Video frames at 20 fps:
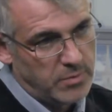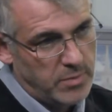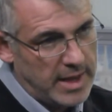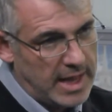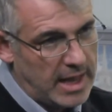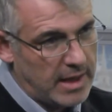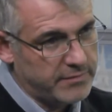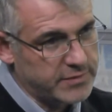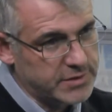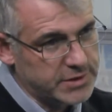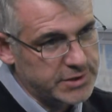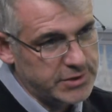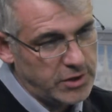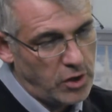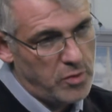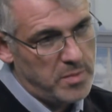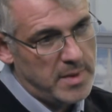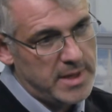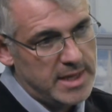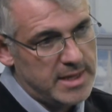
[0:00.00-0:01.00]
We have
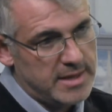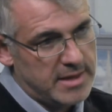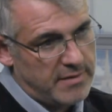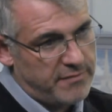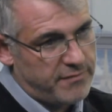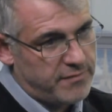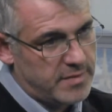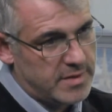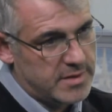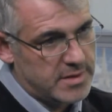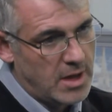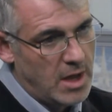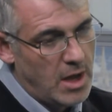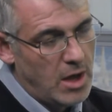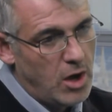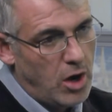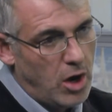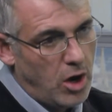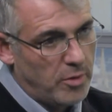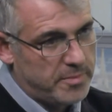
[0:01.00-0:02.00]
so many different
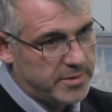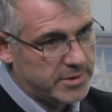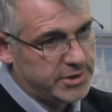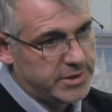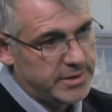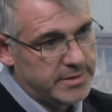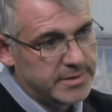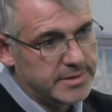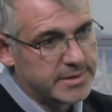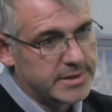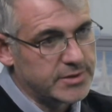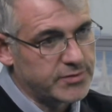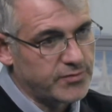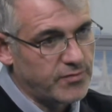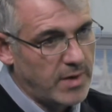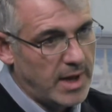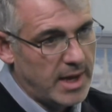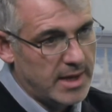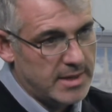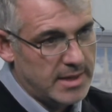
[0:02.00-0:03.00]
opportunities
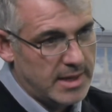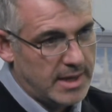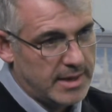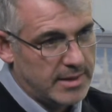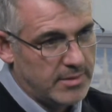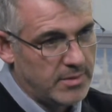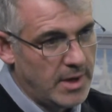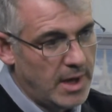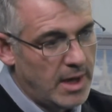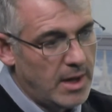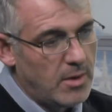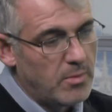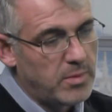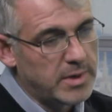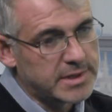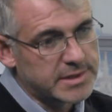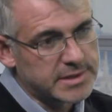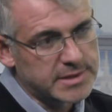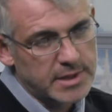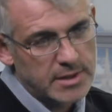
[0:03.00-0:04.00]
right now.
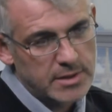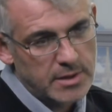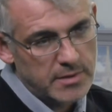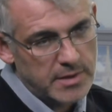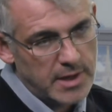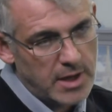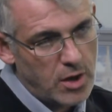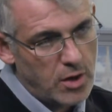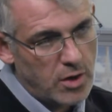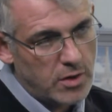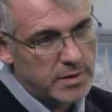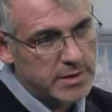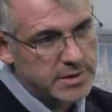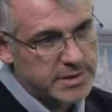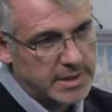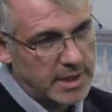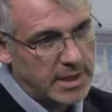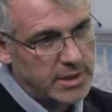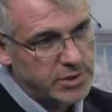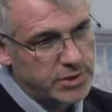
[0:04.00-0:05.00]
We're still at the early
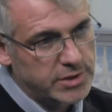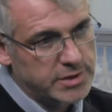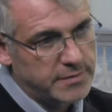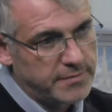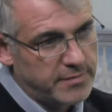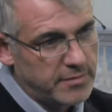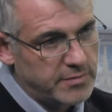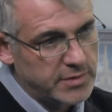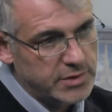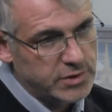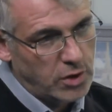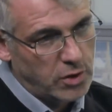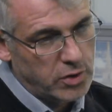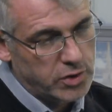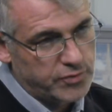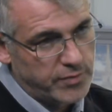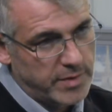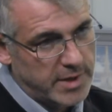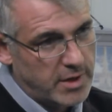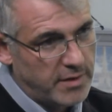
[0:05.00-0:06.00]
stages of the
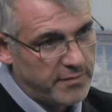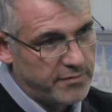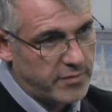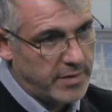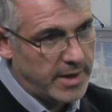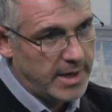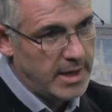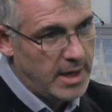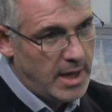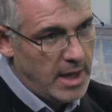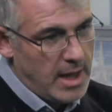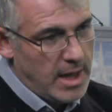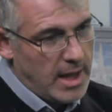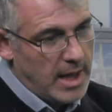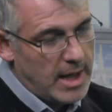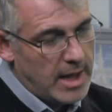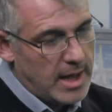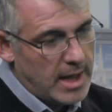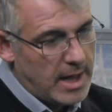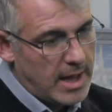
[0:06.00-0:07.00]
resource recovery,
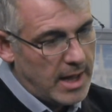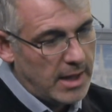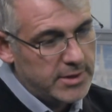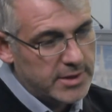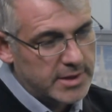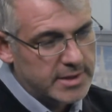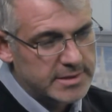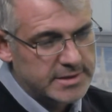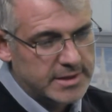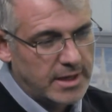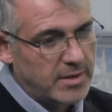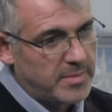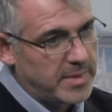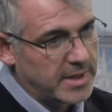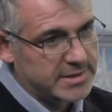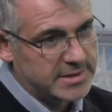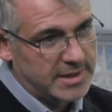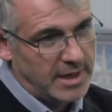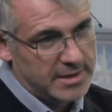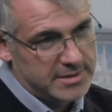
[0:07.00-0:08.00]
and you can tell I'm
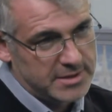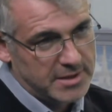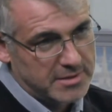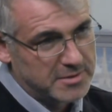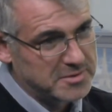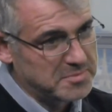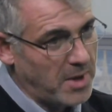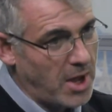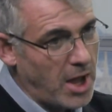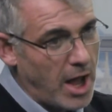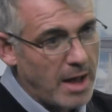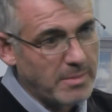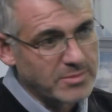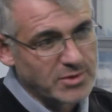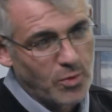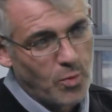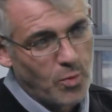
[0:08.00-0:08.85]
excited because my arms are